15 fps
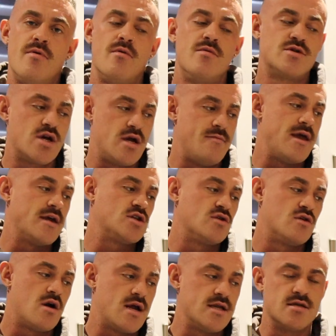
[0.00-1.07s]
But we'll try and make
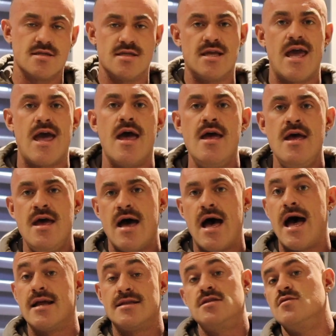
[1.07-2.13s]
sure it doesn't get
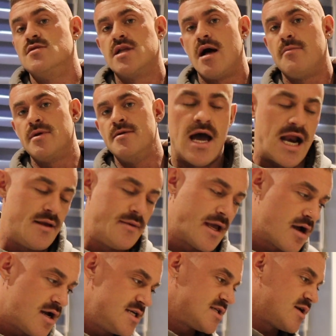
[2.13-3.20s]
too sloppy. Anyway,
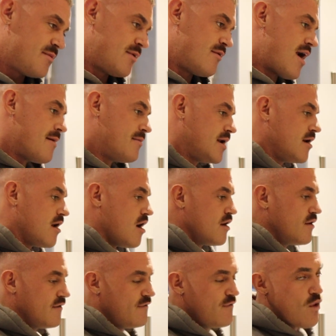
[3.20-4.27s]
guys, I've been rambling
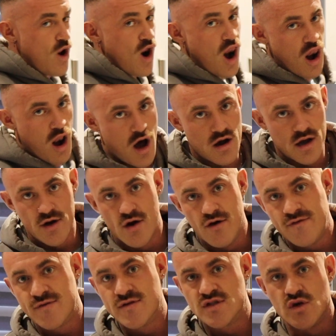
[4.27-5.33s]
on for long
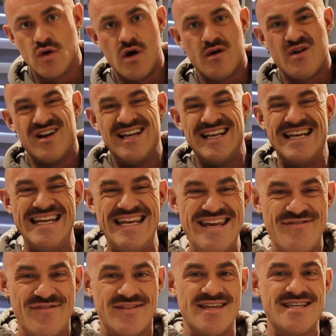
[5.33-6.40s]
enough, so I'm going to
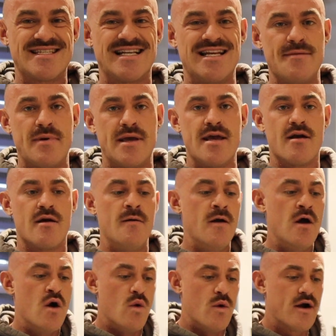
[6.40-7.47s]
leave this clip here
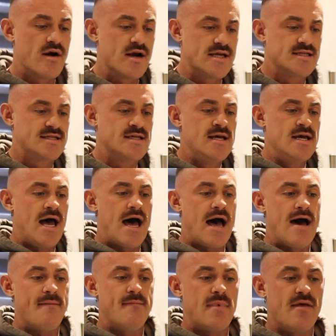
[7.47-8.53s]
where it is,
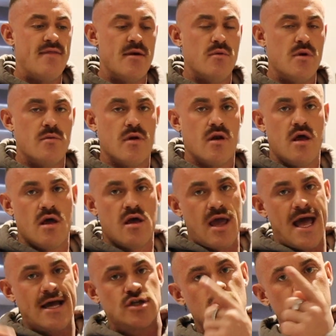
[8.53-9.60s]
and then we will
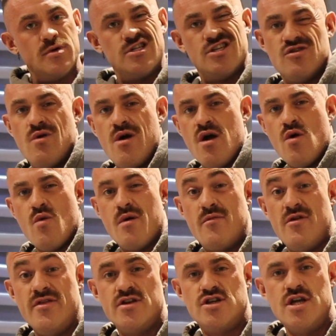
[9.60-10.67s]
catch up with you when
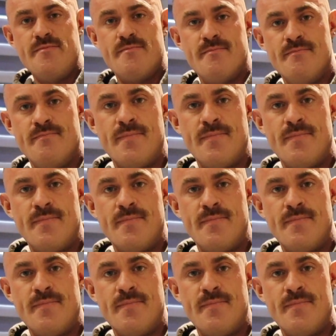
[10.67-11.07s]
we're in the gym.